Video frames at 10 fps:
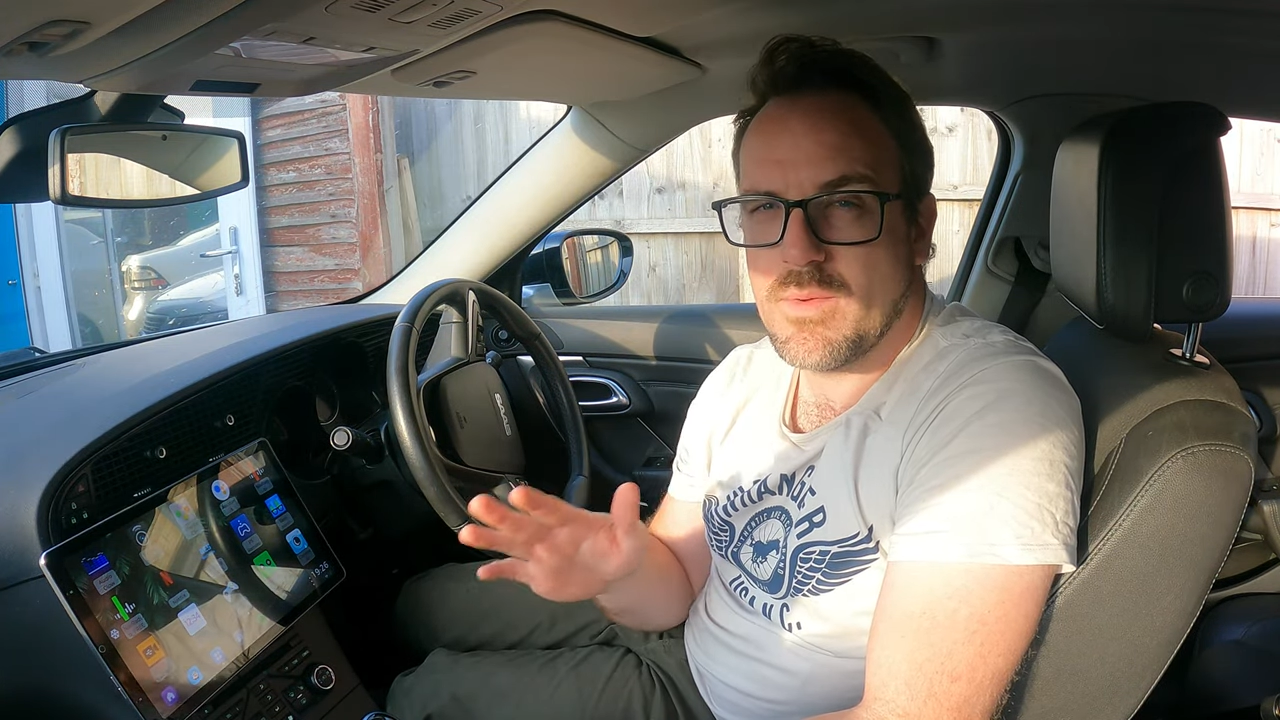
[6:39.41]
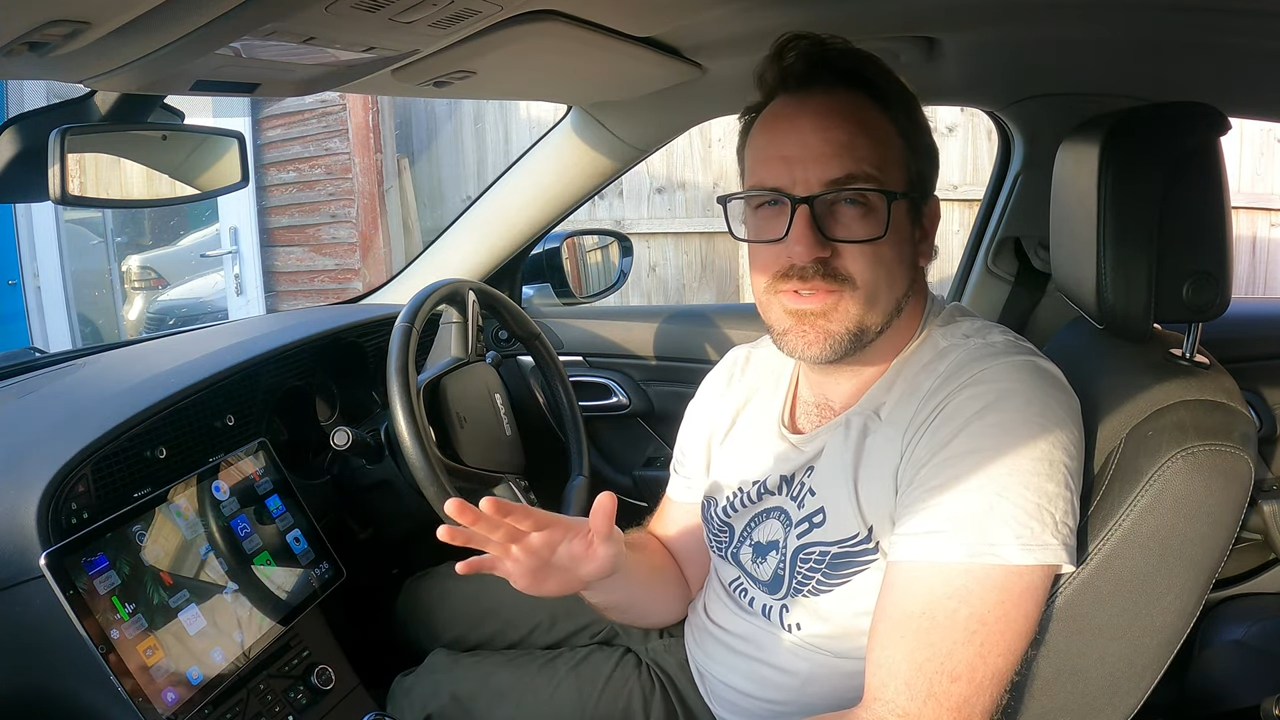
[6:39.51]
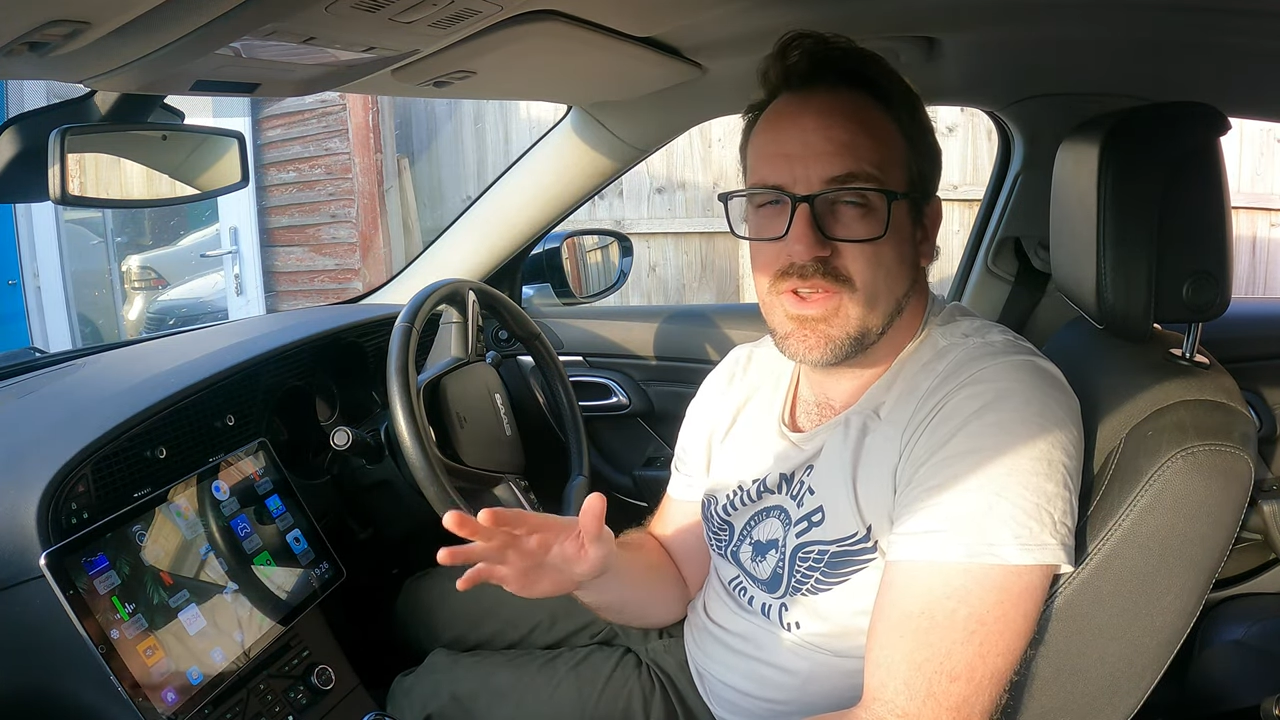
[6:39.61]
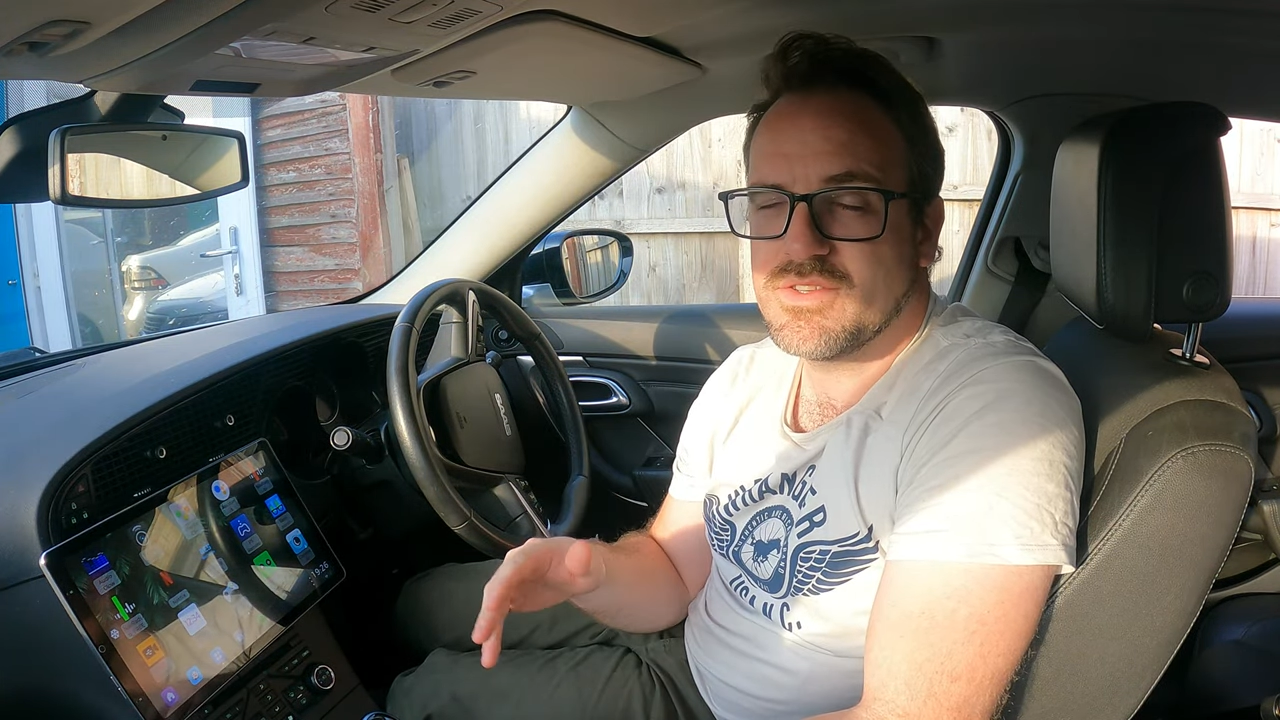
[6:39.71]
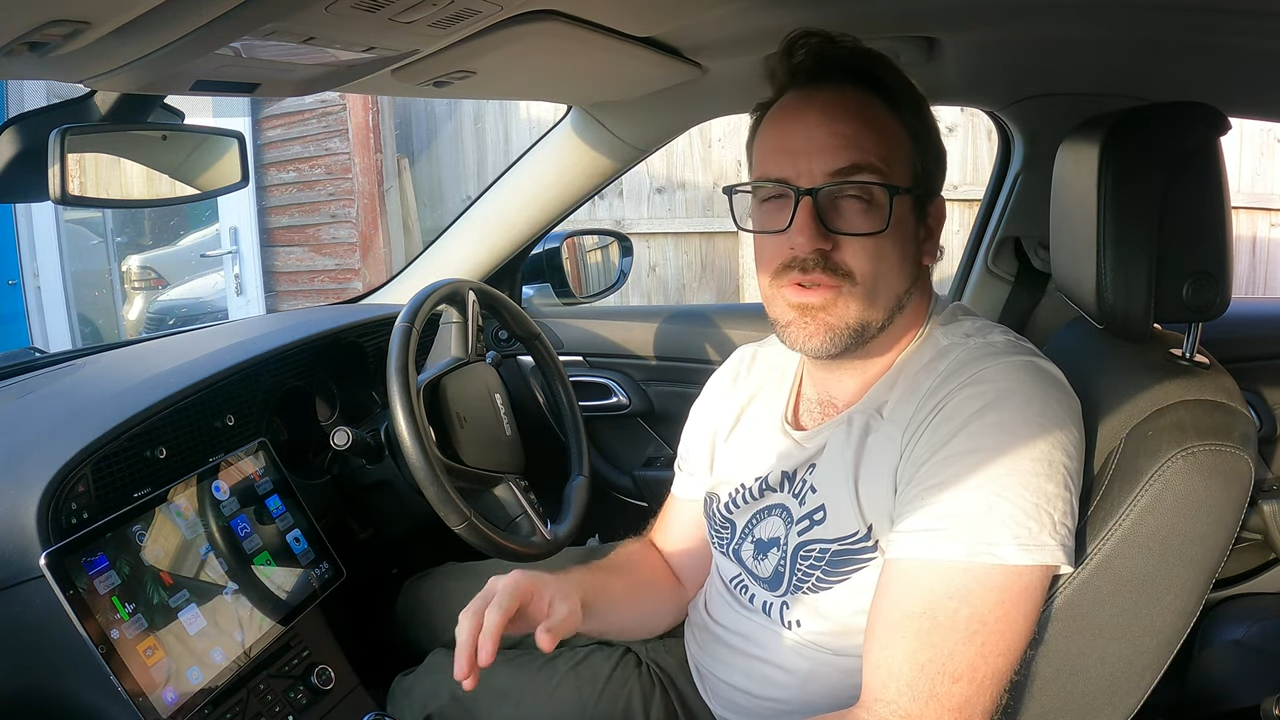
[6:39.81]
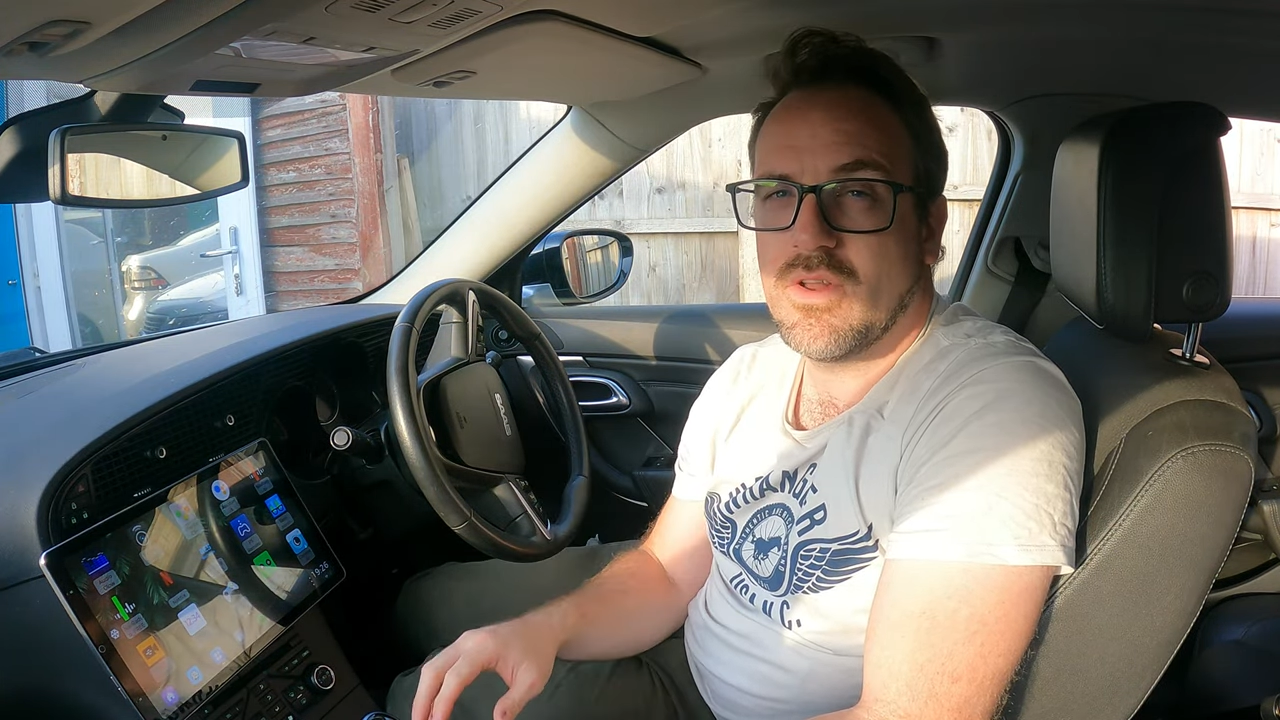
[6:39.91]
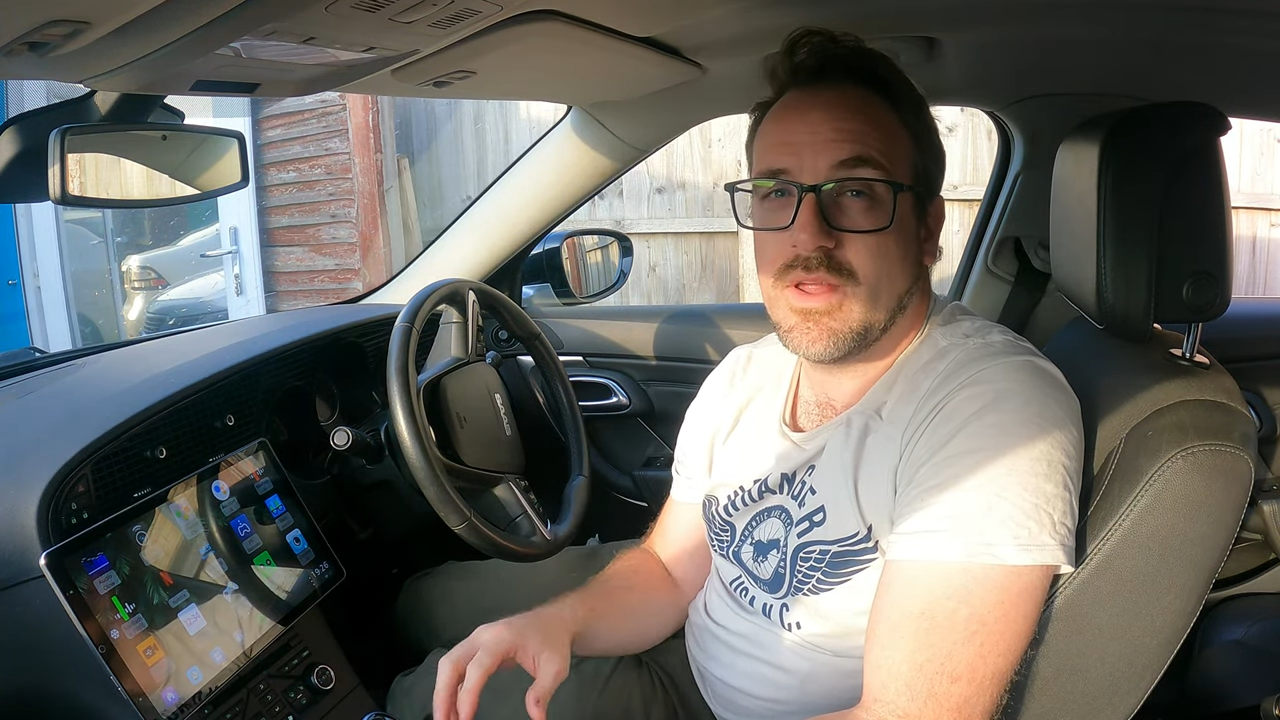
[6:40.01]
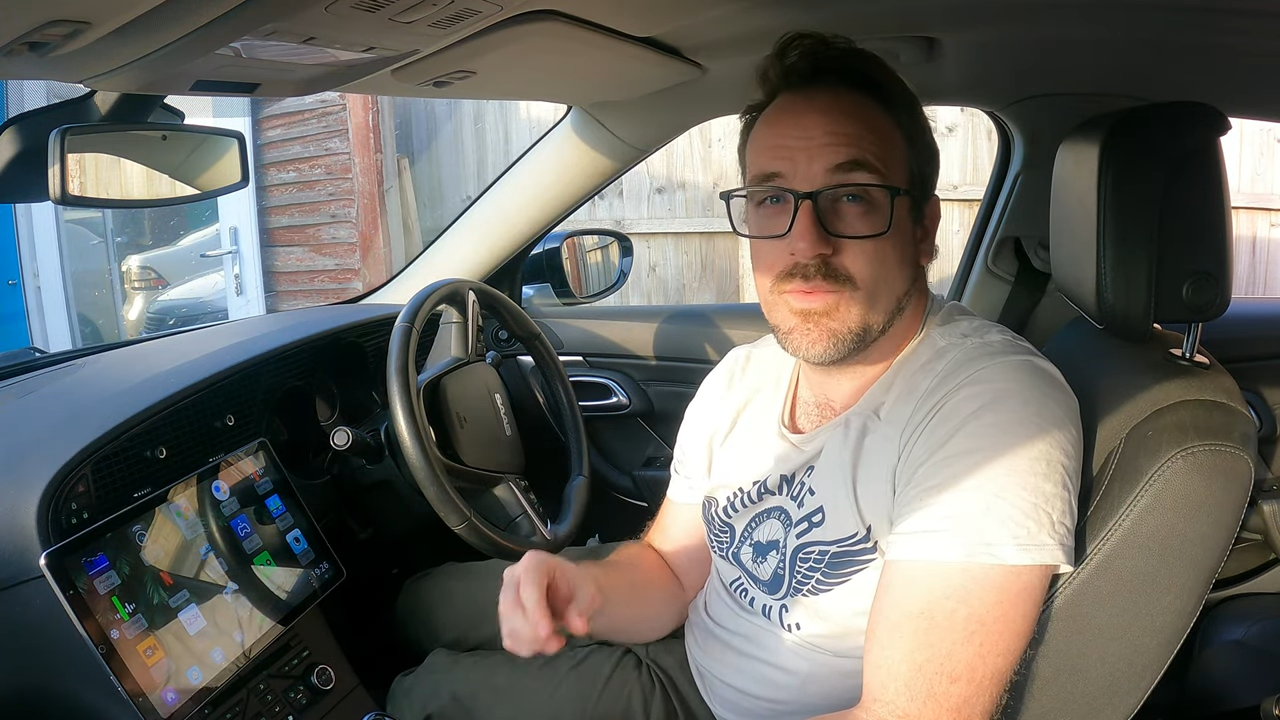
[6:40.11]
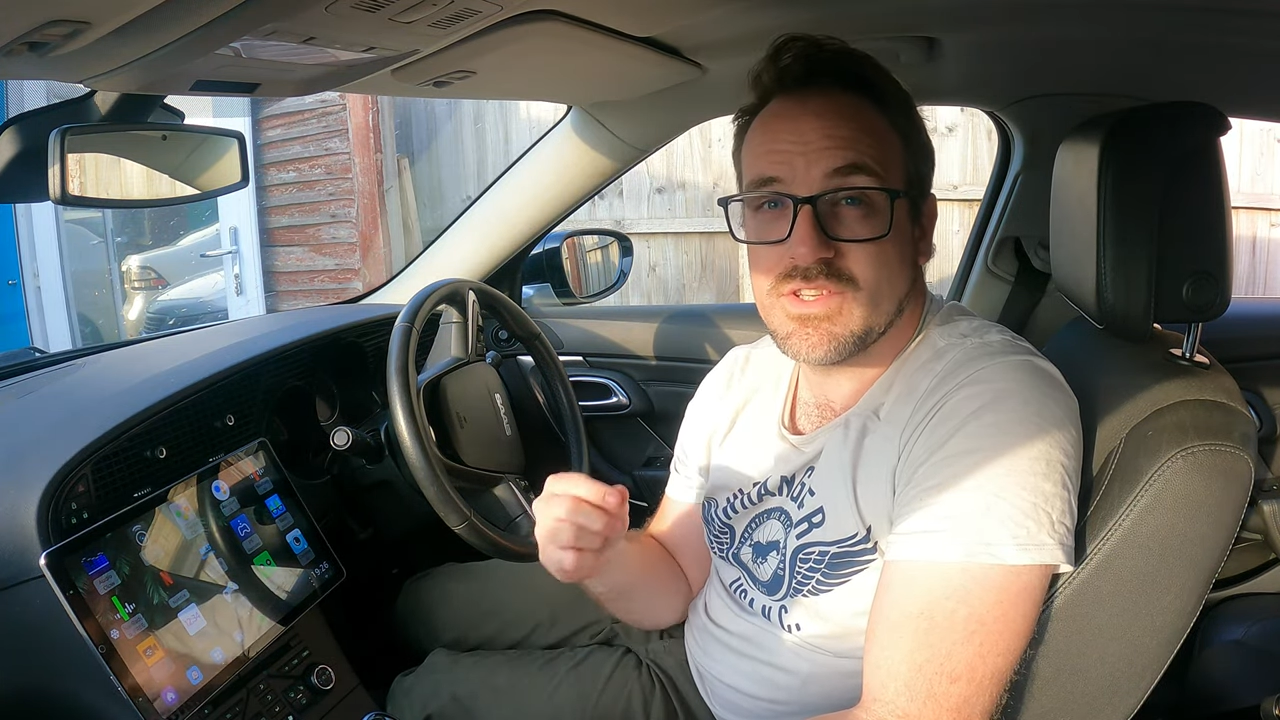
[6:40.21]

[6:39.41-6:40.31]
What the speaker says: websites online